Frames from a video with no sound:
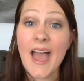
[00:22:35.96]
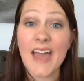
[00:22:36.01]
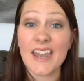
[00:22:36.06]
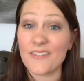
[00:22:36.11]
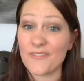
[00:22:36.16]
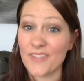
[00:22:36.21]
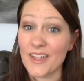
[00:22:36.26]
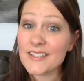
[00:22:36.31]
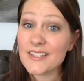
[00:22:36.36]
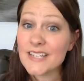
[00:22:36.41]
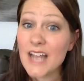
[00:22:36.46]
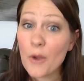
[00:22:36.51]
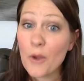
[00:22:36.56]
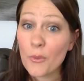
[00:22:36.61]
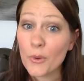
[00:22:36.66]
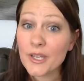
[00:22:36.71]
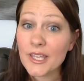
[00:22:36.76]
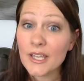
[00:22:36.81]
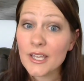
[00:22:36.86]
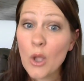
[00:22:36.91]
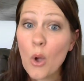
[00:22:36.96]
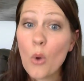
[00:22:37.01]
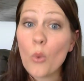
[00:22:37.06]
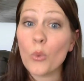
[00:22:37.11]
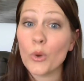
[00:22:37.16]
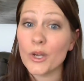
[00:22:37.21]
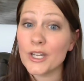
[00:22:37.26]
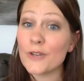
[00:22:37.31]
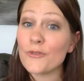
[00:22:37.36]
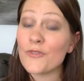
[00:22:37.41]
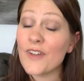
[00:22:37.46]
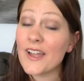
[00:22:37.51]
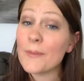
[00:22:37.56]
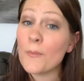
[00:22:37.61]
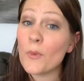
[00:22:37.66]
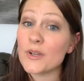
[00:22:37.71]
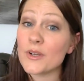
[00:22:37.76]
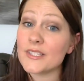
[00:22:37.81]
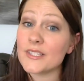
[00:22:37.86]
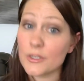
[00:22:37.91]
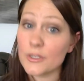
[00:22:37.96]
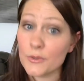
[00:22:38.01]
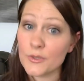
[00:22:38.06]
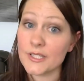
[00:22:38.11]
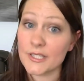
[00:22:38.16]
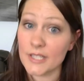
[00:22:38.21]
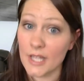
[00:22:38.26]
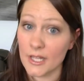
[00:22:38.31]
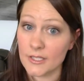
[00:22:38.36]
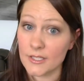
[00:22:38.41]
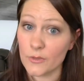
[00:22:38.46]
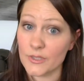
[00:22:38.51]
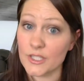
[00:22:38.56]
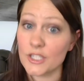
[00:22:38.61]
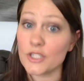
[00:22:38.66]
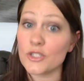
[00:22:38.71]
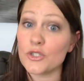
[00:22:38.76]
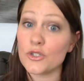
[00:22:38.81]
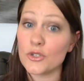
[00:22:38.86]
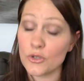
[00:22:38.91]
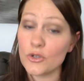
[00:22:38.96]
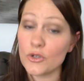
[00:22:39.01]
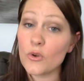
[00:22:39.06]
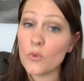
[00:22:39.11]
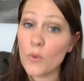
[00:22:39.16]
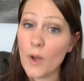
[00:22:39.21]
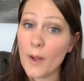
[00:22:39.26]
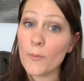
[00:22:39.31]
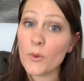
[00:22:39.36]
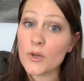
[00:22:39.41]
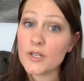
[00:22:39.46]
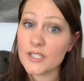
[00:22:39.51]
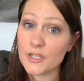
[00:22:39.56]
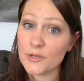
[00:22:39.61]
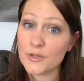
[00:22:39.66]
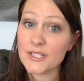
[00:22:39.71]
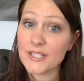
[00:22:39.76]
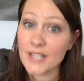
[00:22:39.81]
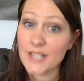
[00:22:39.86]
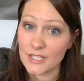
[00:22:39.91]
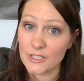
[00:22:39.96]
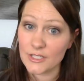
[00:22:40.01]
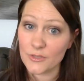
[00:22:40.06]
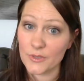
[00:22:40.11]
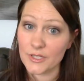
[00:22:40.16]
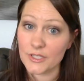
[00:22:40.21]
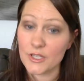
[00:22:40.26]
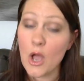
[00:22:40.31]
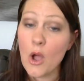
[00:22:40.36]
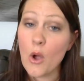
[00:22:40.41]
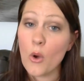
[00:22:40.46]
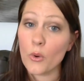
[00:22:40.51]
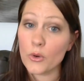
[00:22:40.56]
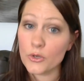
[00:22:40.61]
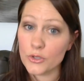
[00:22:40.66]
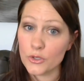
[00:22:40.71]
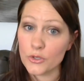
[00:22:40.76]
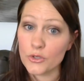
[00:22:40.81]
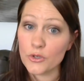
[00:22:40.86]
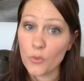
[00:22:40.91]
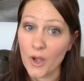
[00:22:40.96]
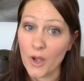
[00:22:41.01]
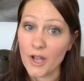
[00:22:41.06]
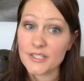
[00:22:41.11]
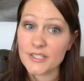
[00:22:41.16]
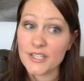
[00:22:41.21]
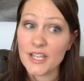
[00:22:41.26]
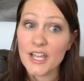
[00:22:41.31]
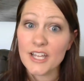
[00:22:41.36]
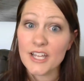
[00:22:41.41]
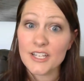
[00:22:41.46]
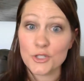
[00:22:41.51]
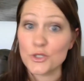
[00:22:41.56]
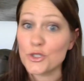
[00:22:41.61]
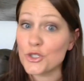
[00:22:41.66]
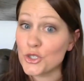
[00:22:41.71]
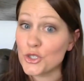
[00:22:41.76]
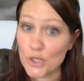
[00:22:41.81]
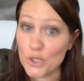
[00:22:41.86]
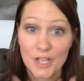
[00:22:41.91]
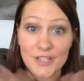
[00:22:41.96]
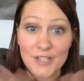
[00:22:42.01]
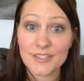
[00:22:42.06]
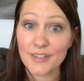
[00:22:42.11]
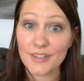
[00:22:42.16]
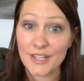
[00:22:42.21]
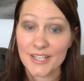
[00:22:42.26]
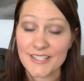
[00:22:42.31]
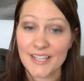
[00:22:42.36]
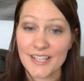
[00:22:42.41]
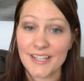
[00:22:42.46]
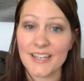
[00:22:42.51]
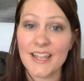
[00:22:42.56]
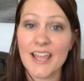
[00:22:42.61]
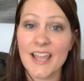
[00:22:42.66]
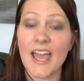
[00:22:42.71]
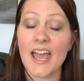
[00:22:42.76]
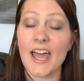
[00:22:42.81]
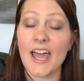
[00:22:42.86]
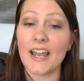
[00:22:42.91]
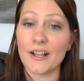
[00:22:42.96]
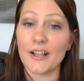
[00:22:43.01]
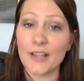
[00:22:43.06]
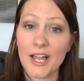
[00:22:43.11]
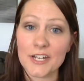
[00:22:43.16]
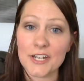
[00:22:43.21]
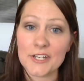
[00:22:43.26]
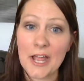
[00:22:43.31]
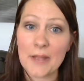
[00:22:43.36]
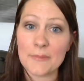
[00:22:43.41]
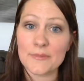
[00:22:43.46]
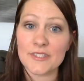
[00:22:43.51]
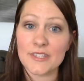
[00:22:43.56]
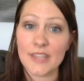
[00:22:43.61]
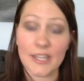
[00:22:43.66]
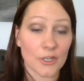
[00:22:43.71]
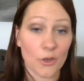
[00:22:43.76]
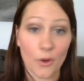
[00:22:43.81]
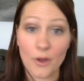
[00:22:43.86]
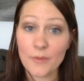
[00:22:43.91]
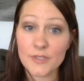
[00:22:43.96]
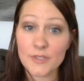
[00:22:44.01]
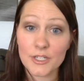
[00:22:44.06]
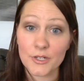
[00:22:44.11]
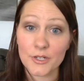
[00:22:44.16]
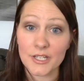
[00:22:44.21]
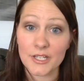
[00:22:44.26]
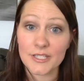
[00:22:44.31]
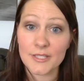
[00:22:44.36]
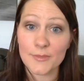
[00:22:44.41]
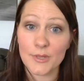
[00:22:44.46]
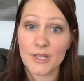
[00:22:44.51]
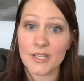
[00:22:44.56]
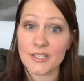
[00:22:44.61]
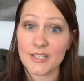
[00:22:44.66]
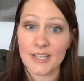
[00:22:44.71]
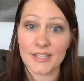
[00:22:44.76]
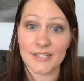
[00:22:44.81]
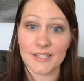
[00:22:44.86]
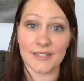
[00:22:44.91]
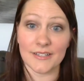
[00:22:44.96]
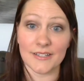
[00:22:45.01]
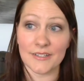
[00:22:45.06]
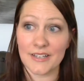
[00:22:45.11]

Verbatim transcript: And if that's not working, we're going to find more serious consequences. Do you want more serious consequence or do you want to just listen? And a lot of times they know I'm serious because I